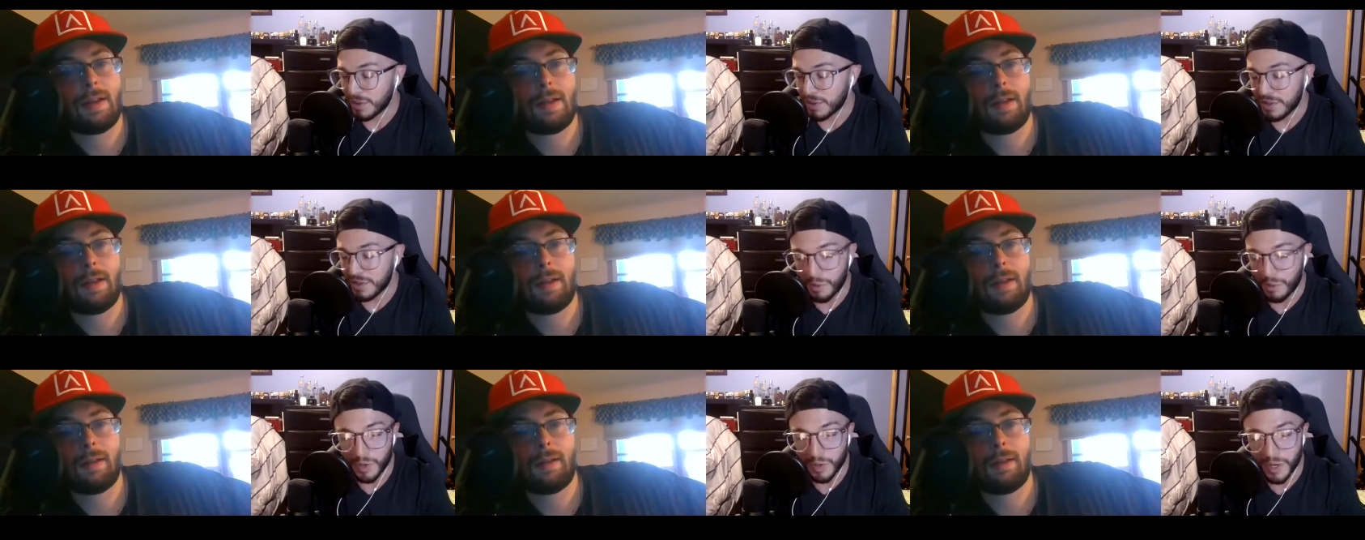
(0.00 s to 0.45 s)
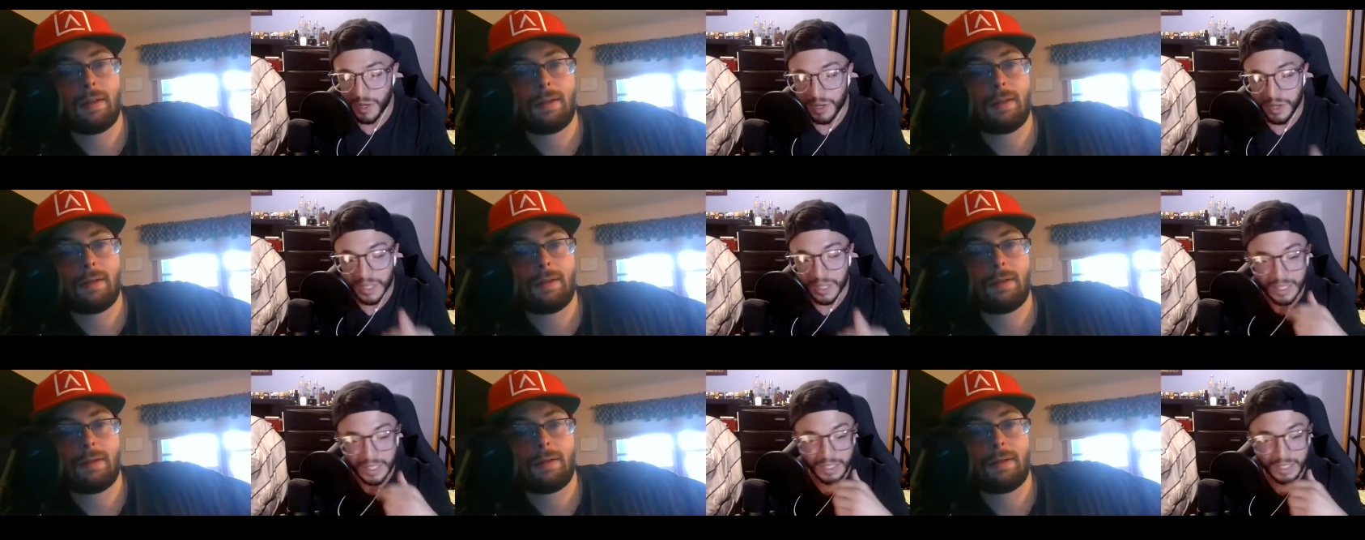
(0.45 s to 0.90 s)
Speaker 1: but
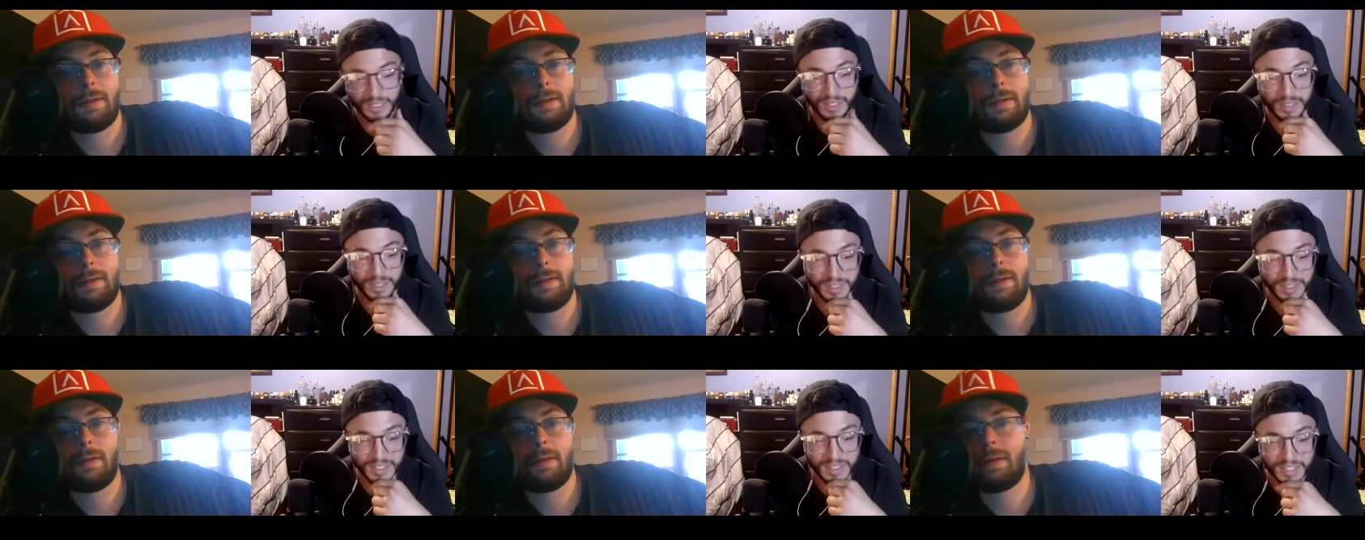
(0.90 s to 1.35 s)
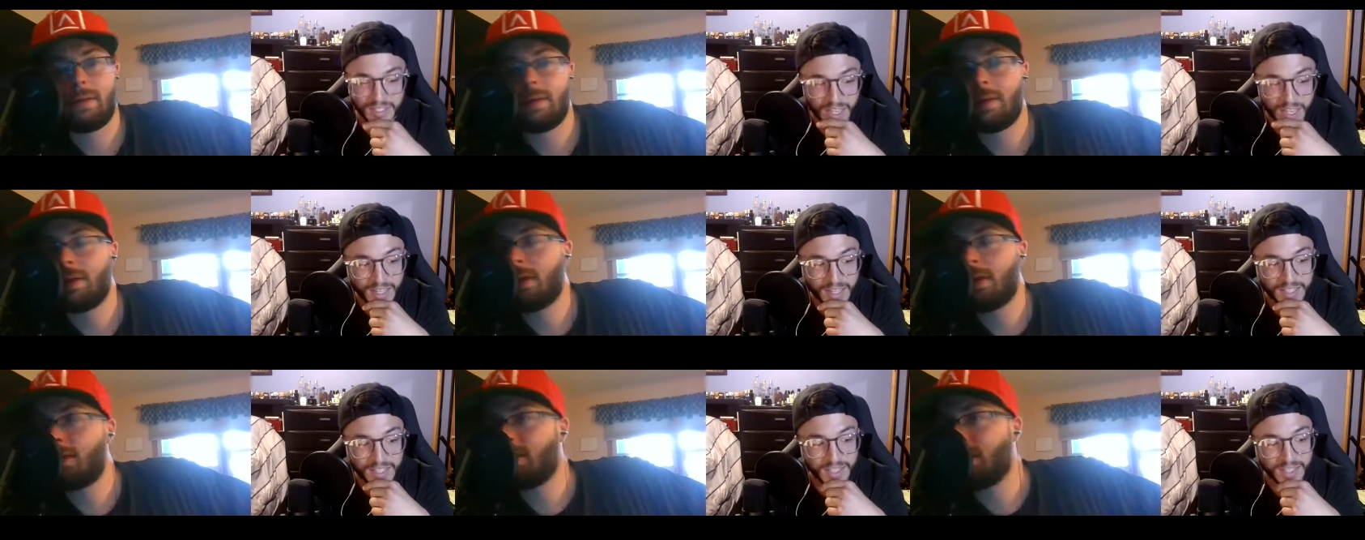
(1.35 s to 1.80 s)
somewhere in the
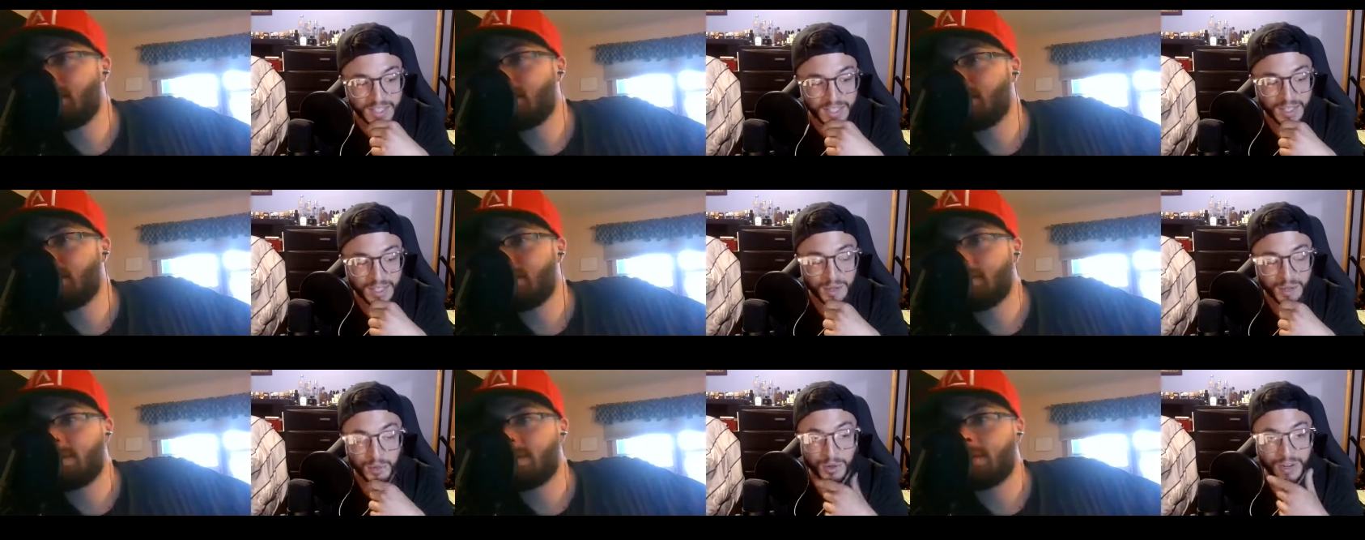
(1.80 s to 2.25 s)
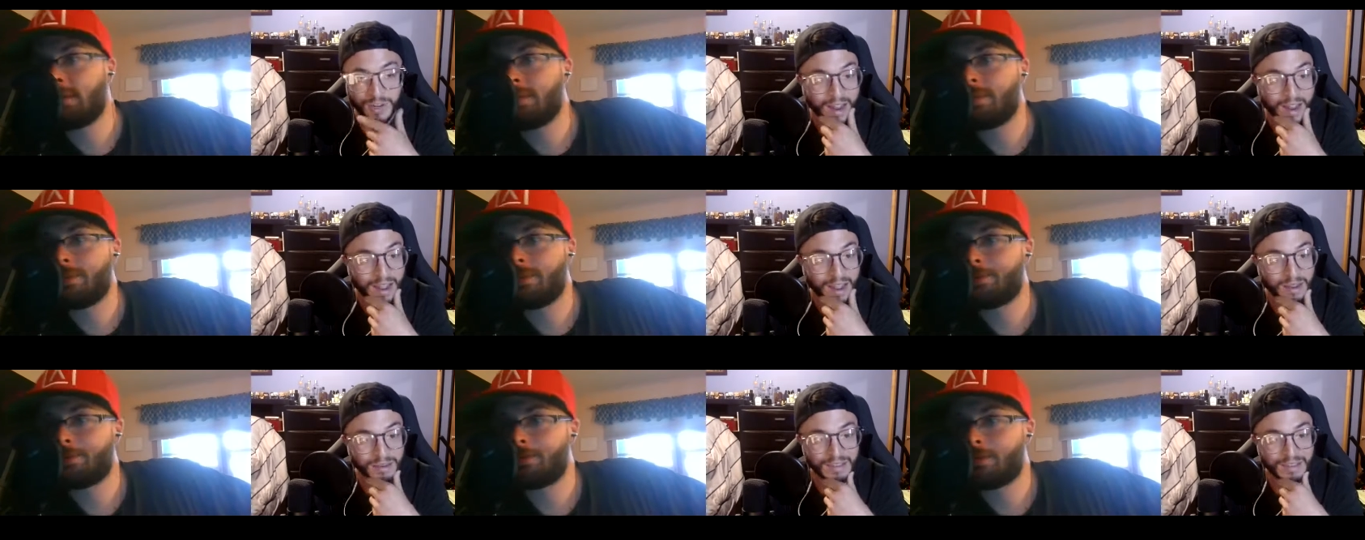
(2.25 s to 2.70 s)
states, and it didn't work
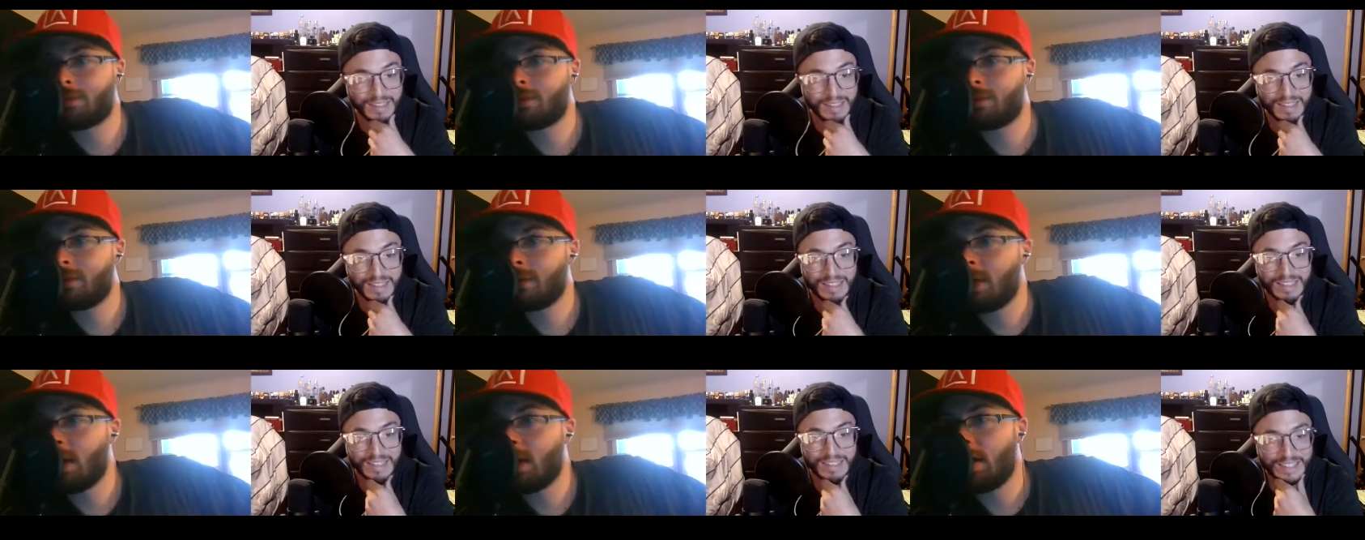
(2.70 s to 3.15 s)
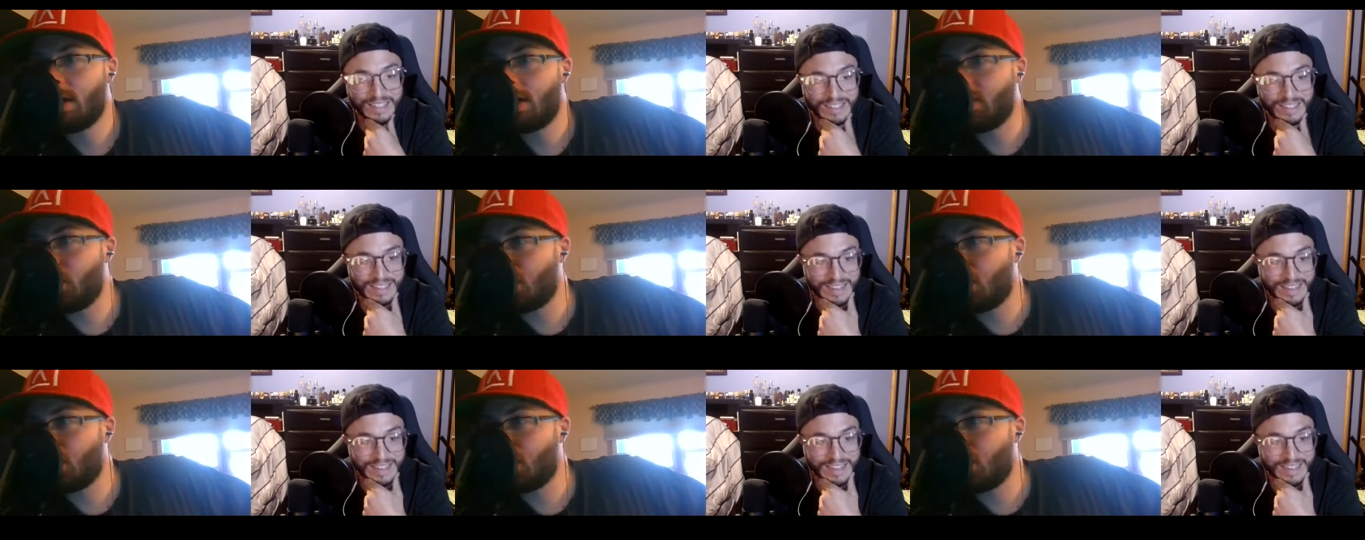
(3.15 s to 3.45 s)
out. New